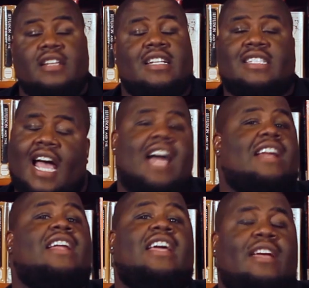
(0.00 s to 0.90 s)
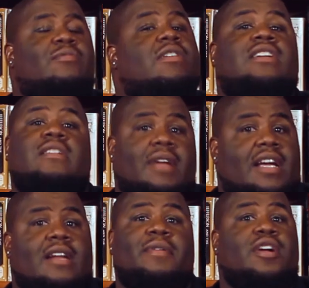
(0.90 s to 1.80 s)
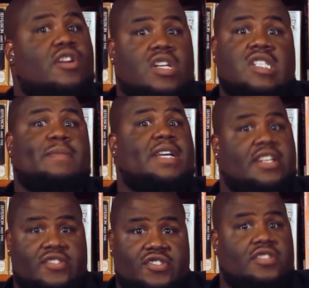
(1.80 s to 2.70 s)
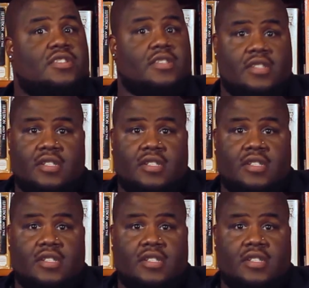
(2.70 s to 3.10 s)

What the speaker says: Decided that he wanted to make an appearance, bitch.